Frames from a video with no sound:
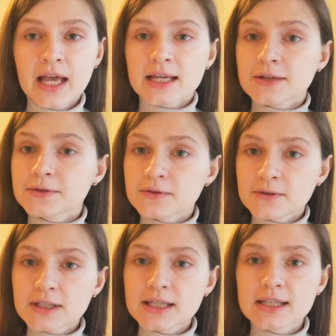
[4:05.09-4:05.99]
If you
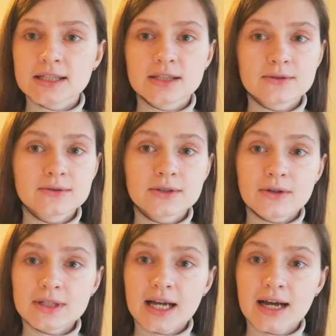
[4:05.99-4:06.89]
feel that you
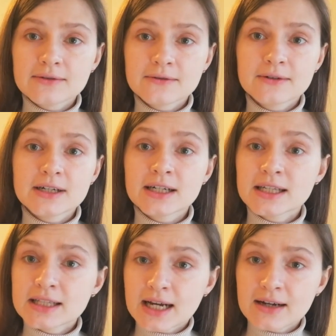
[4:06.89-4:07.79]
don't have
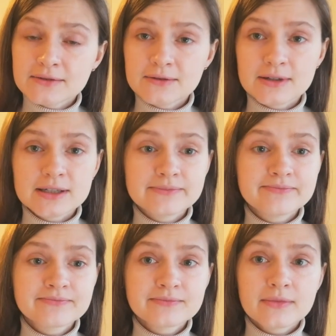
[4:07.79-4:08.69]
enough
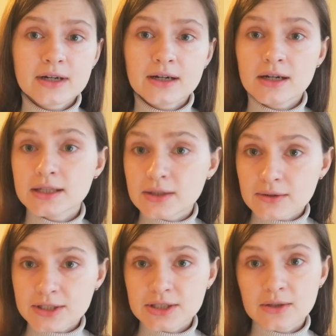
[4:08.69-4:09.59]

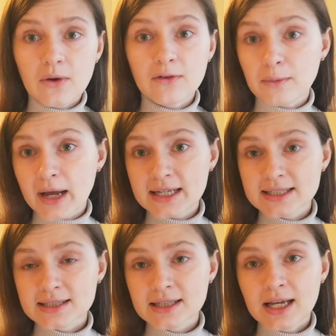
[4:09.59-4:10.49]
knowledge of
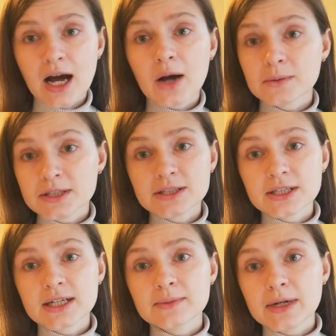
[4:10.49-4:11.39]
math, I wouldn't
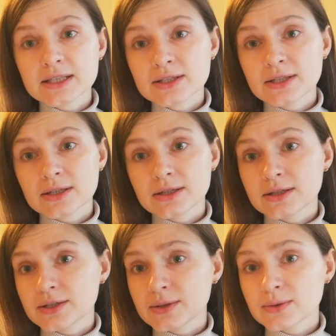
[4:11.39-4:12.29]
recommend
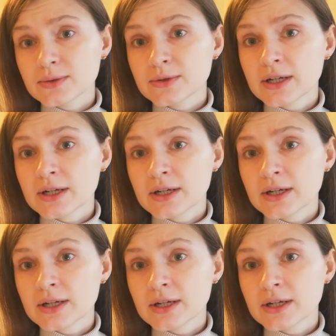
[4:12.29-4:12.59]
you